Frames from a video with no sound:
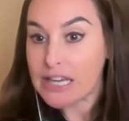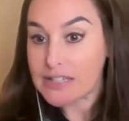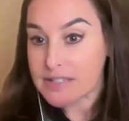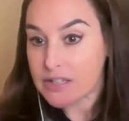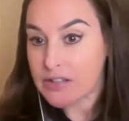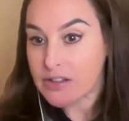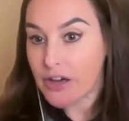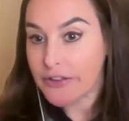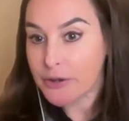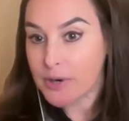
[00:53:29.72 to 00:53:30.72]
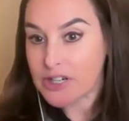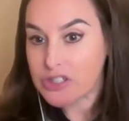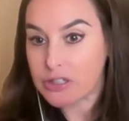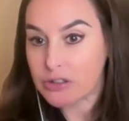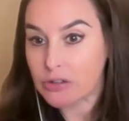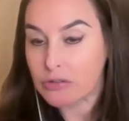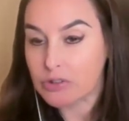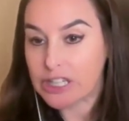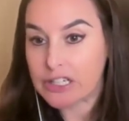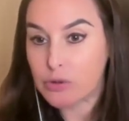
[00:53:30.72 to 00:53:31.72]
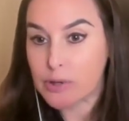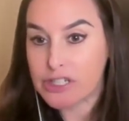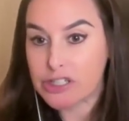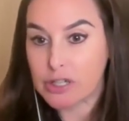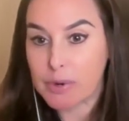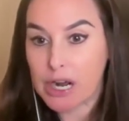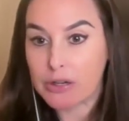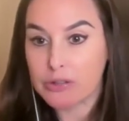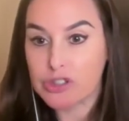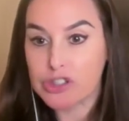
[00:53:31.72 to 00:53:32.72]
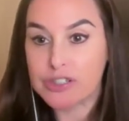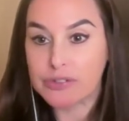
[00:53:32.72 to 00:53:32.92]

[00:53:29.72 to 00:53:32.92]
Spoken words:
Yes, and then the other related question about